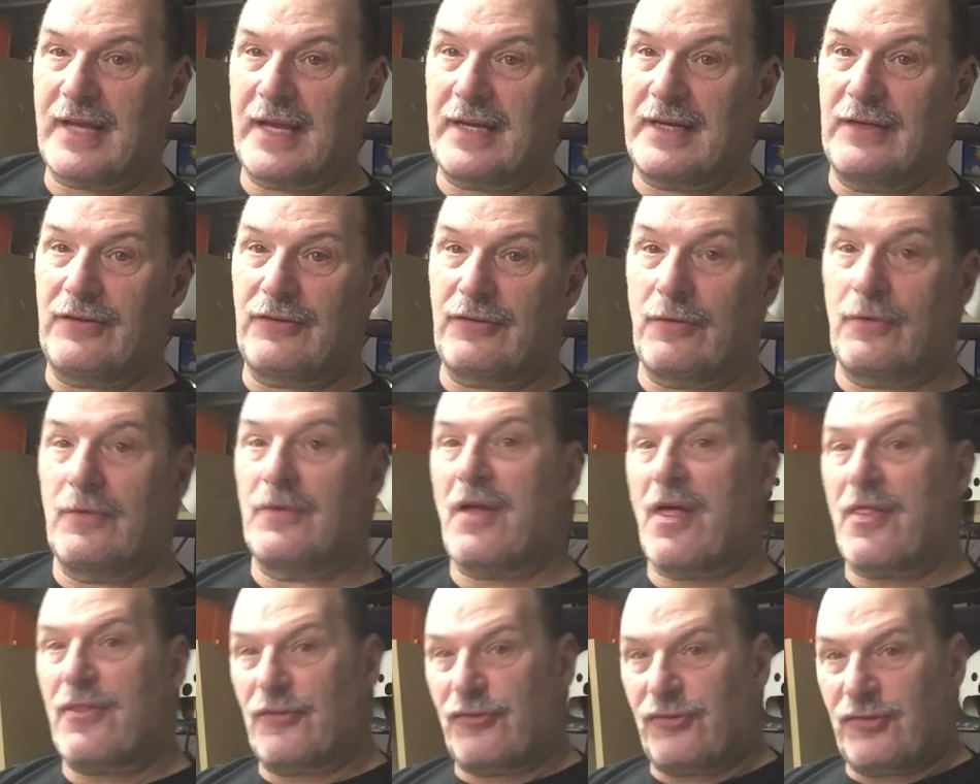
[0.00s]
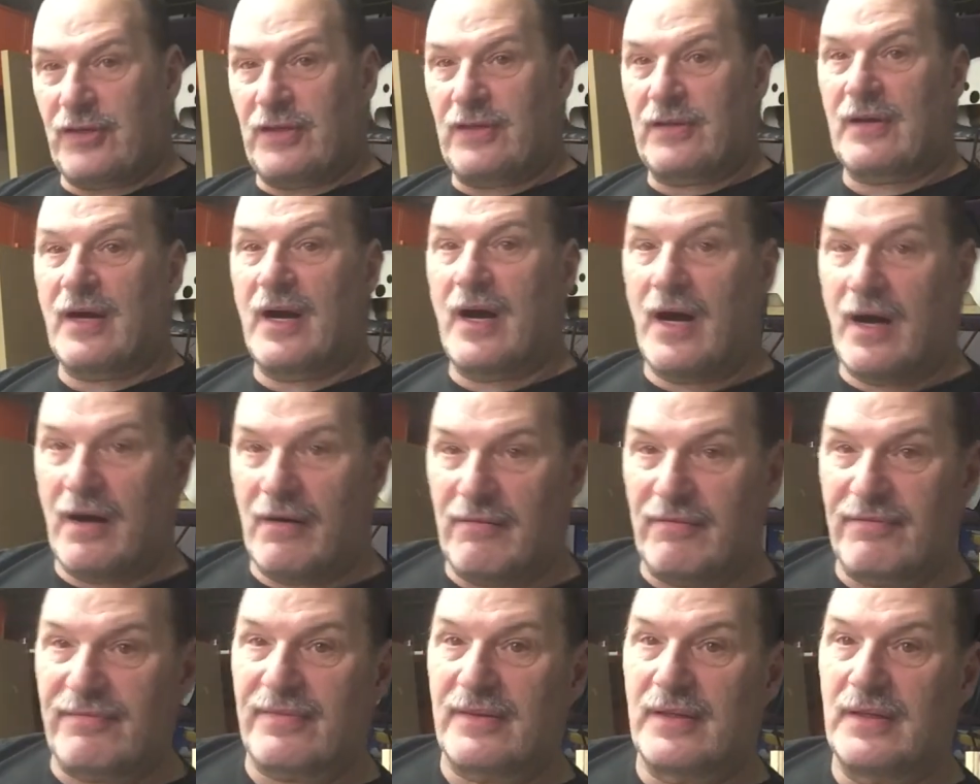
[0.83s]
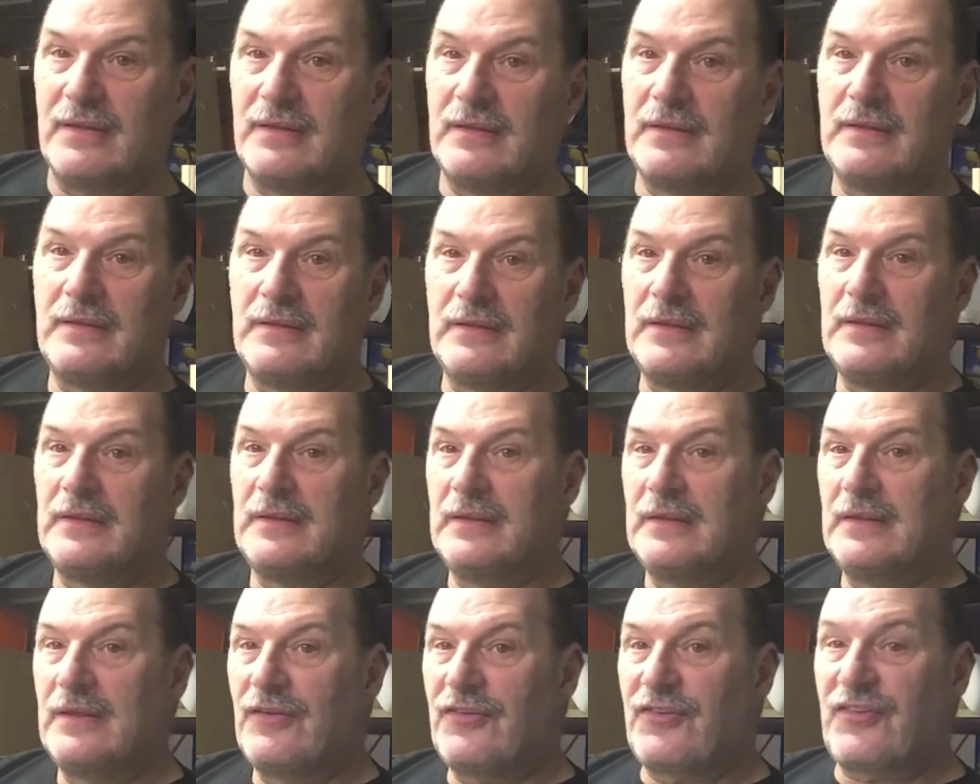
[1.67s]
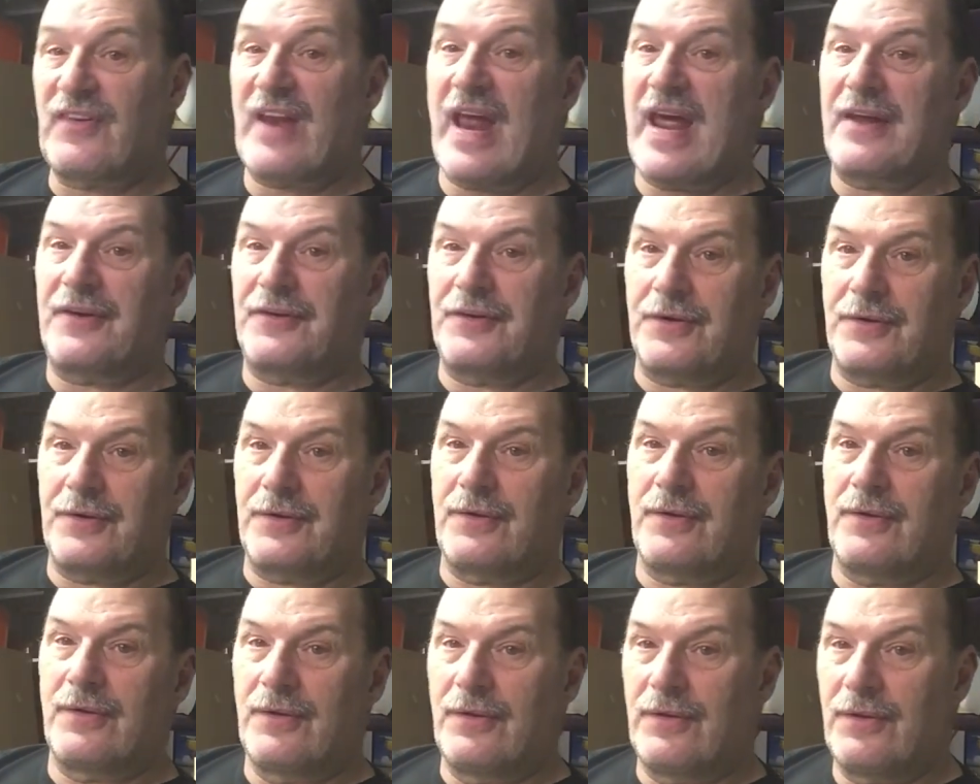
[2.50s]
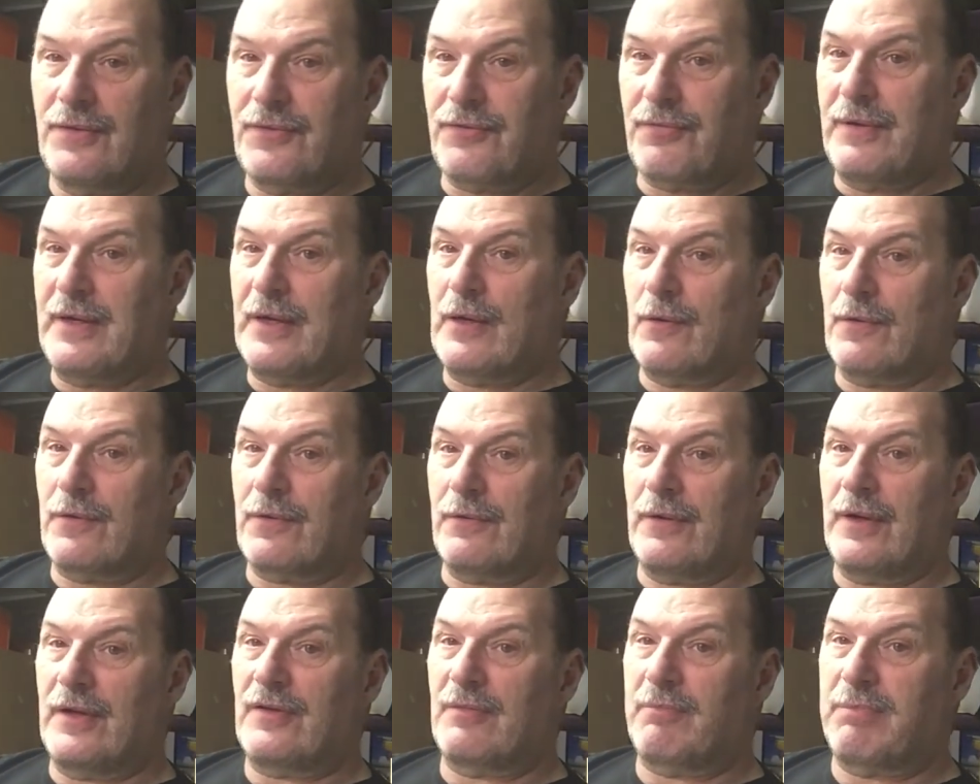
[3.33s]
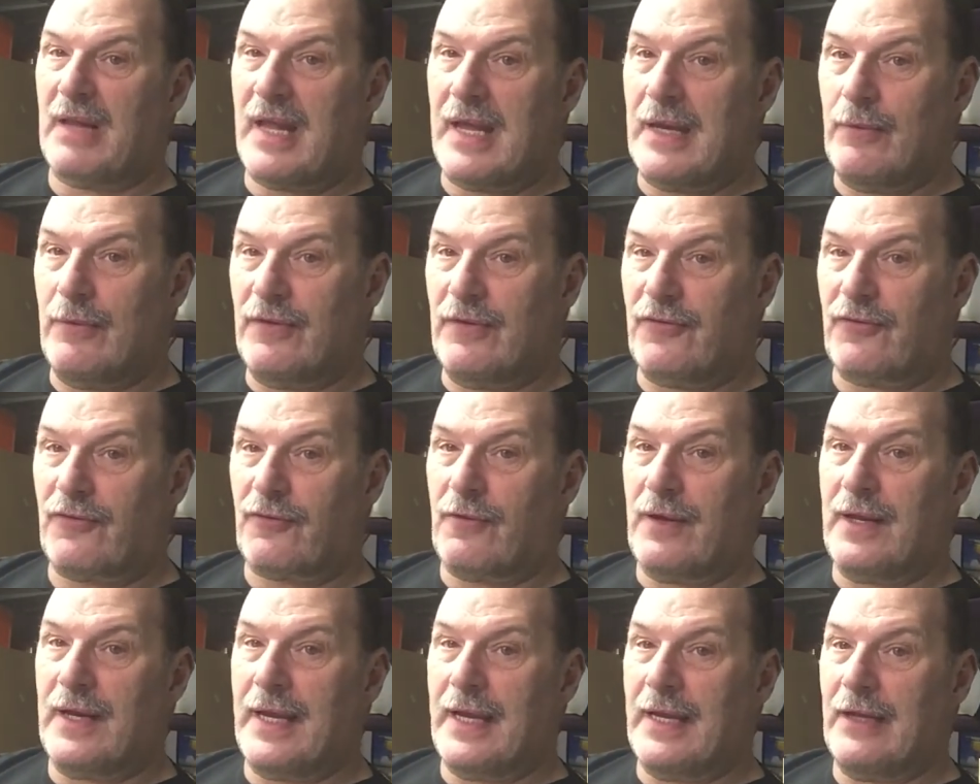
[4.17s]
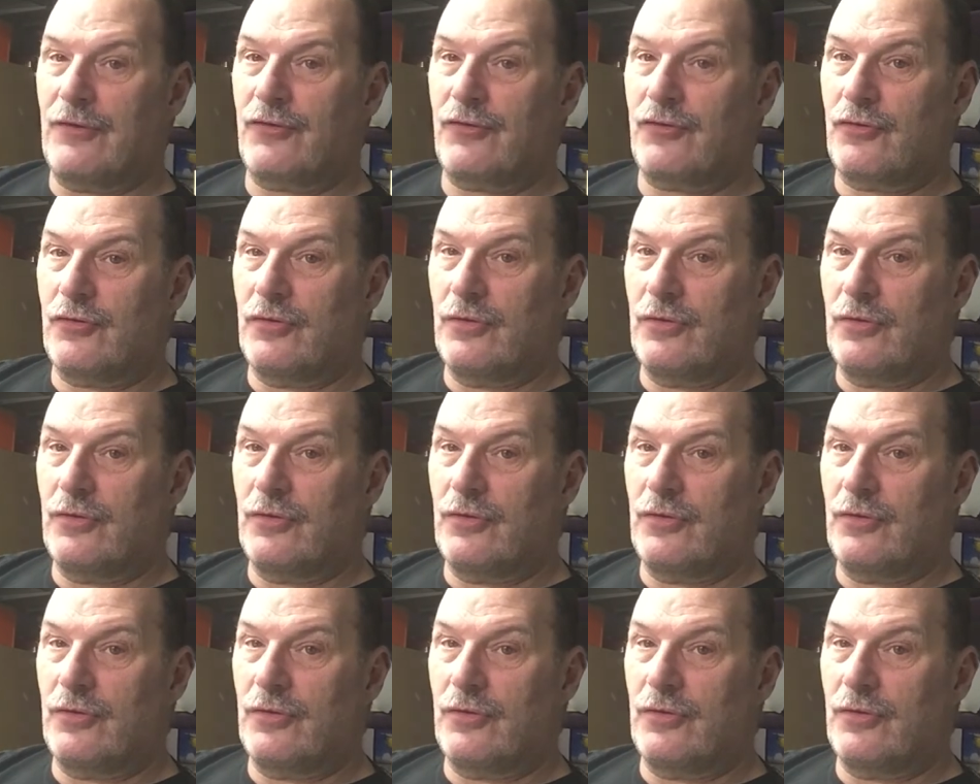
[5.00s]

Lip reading: that into another sheet of standard 3/4 inch plywood straight edge.